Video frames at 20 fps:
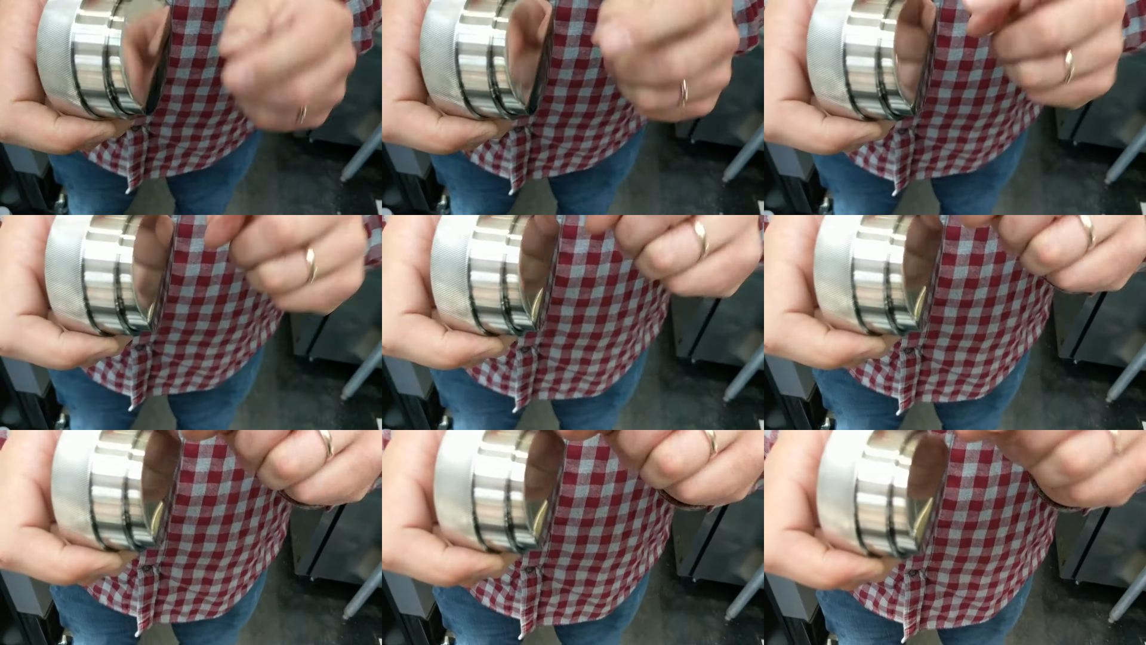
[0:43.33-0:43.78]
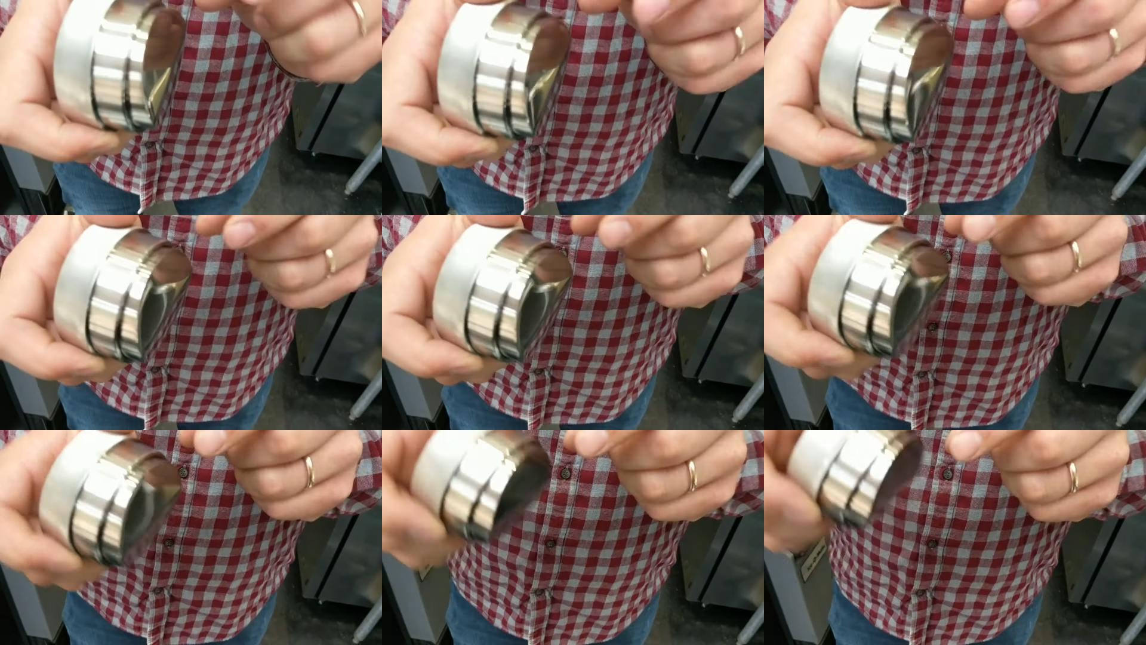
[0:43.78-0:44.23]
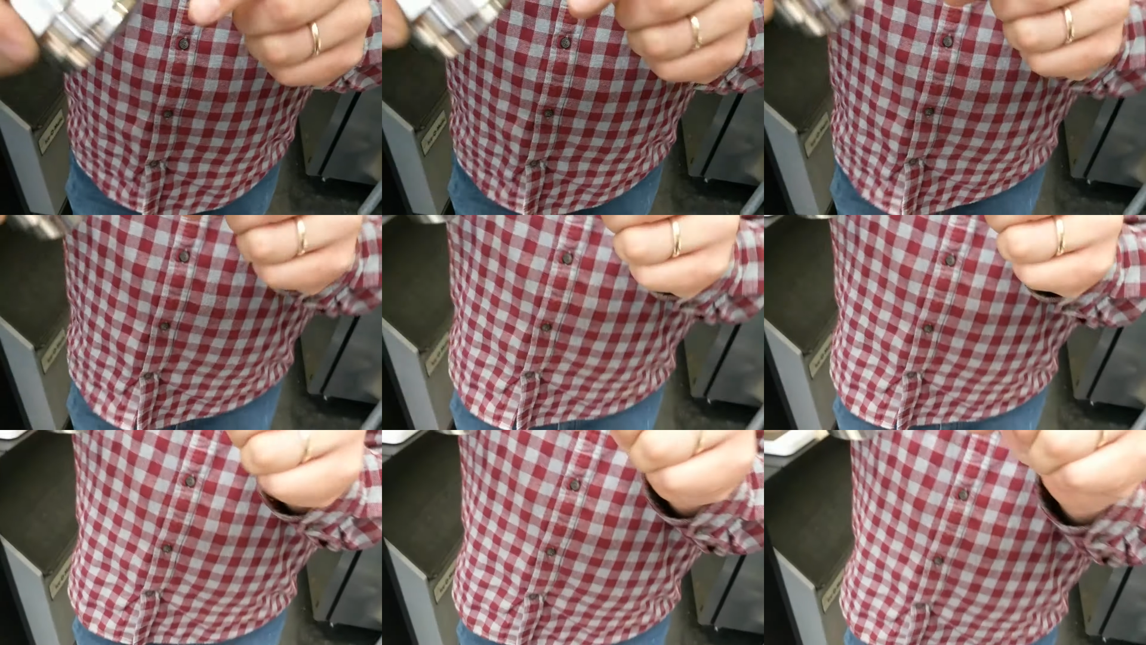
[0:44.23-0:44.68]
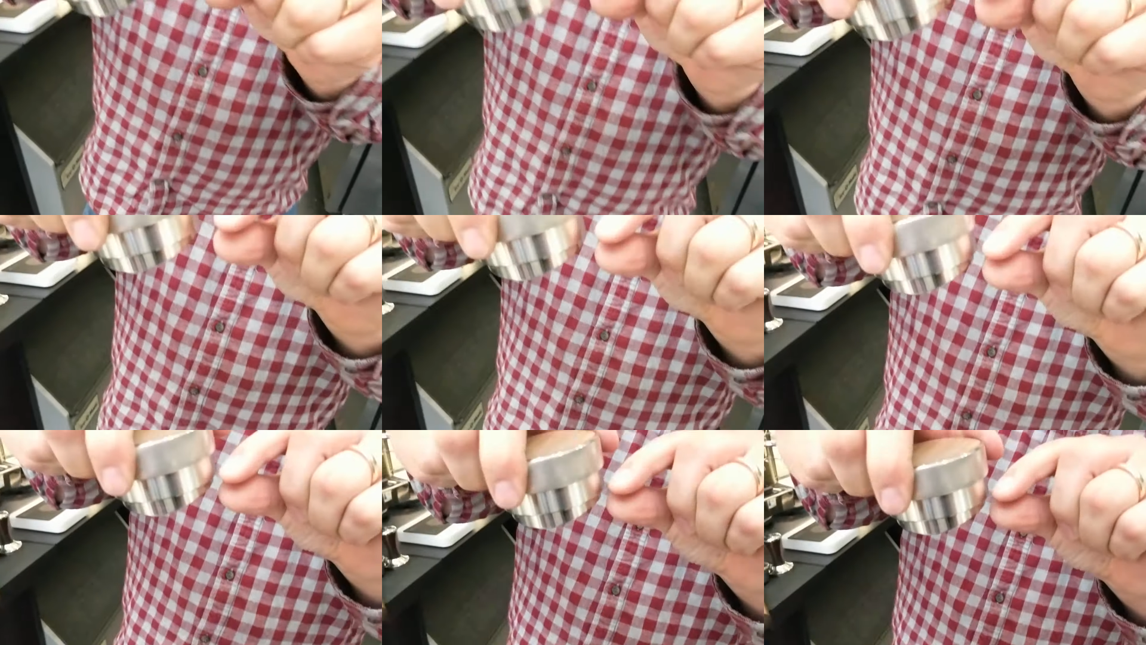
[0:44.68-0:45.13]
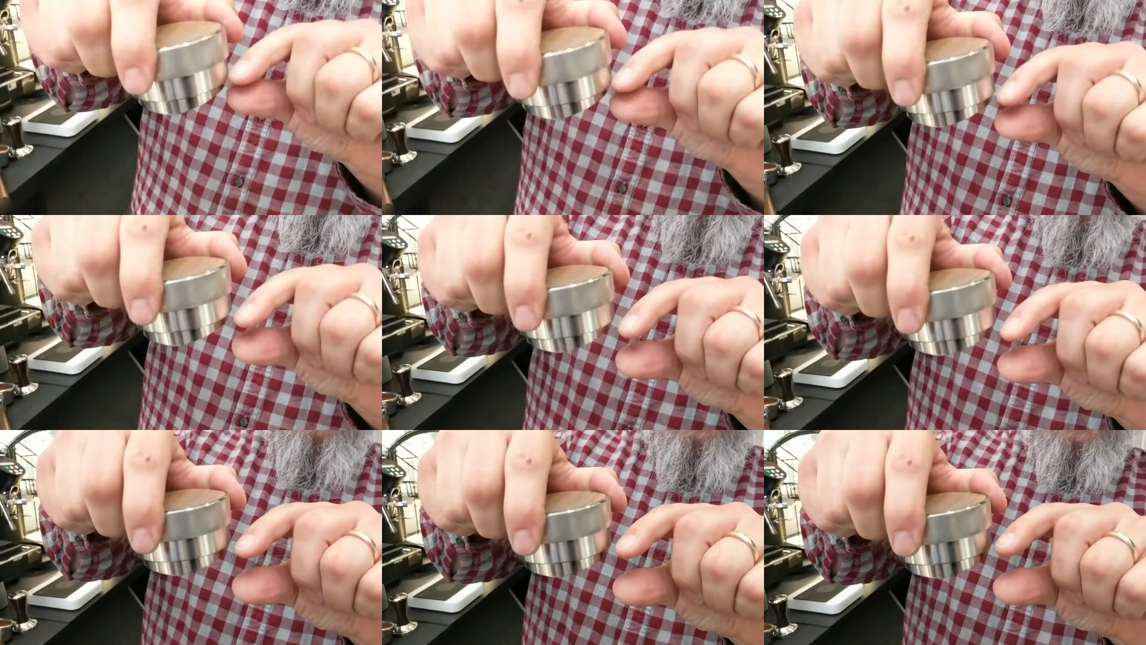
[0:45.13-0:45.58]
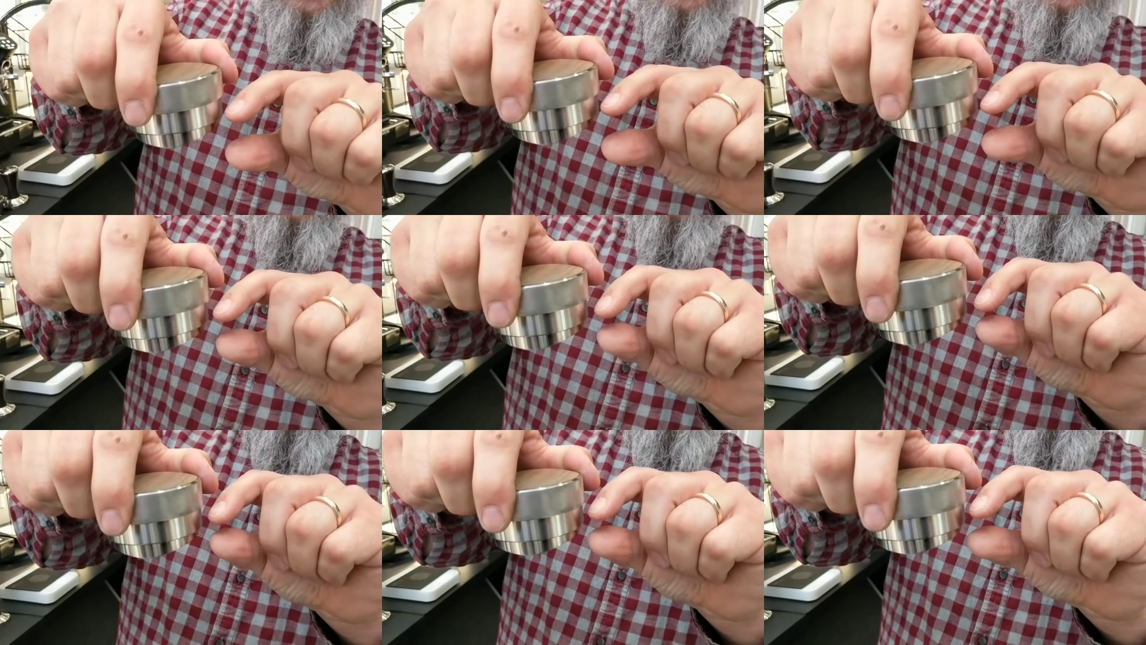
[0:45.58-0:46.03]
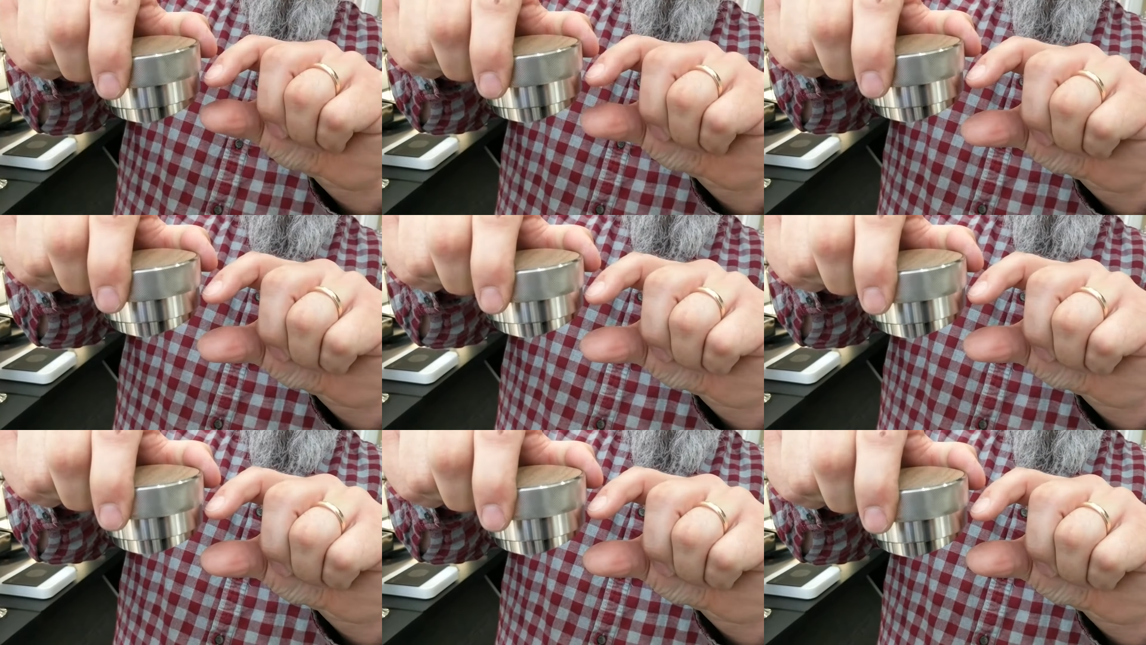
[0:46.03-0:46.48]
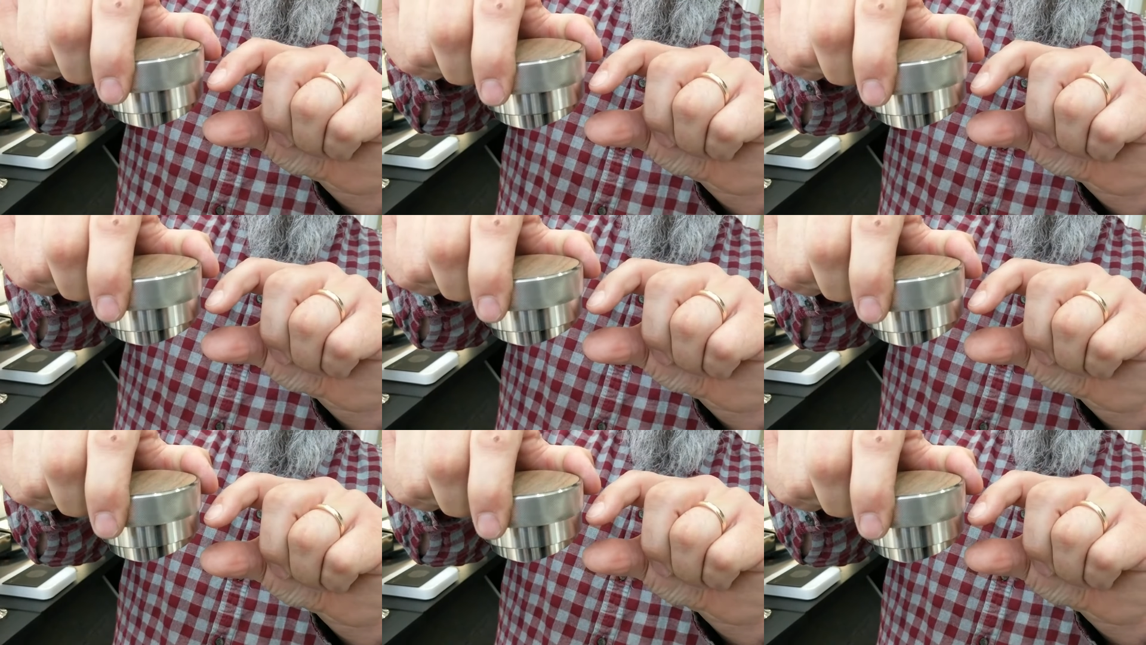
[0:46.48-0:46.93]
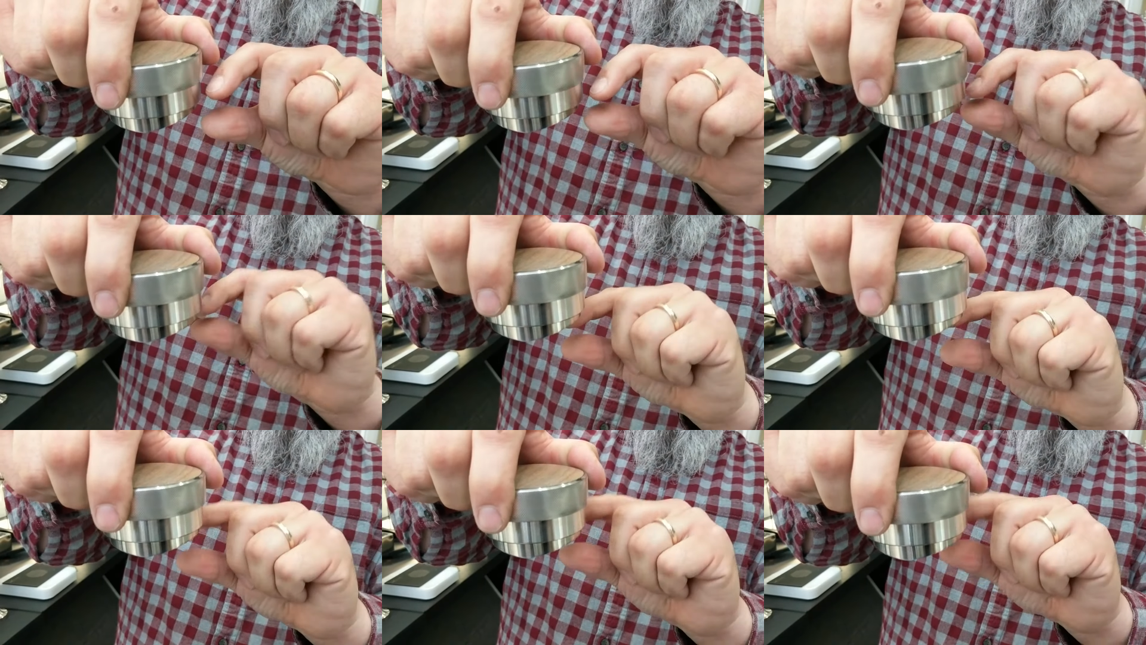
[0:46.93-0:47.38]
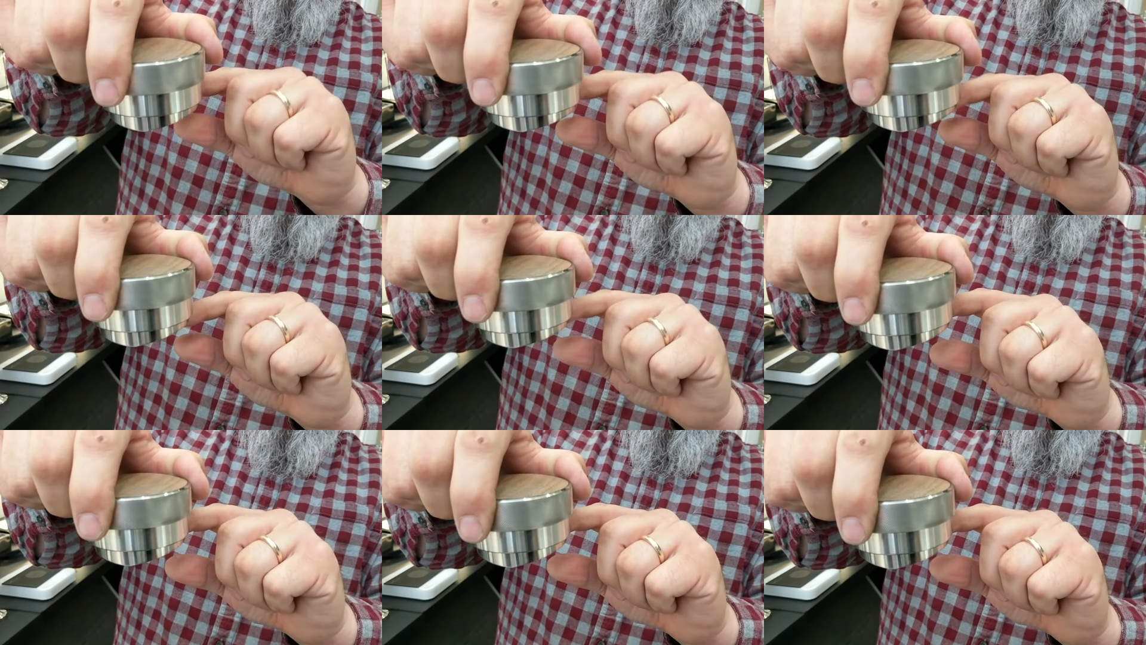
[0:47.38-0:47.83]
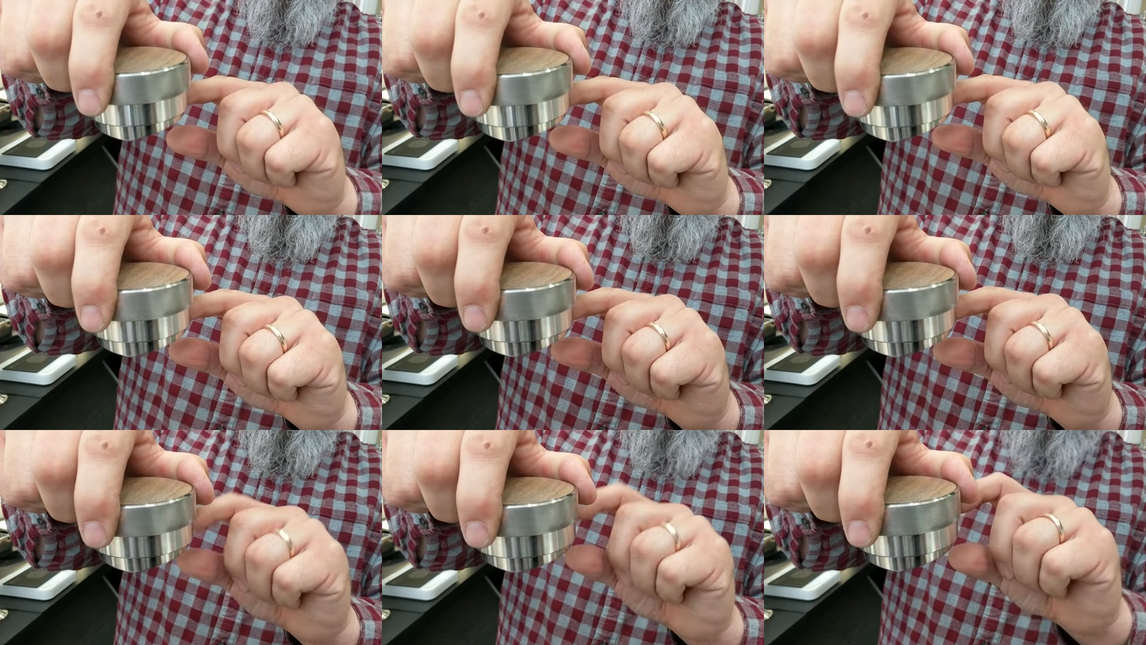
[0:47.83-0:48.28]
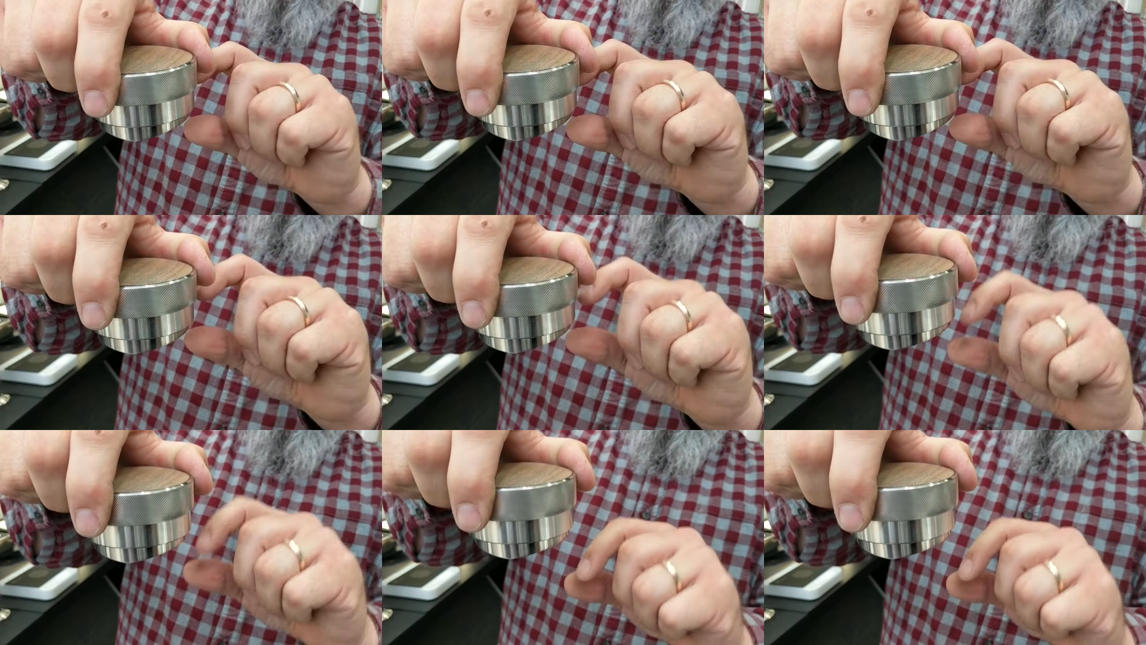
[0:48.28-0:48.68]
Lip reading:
No face is visible, so there are no lips to read.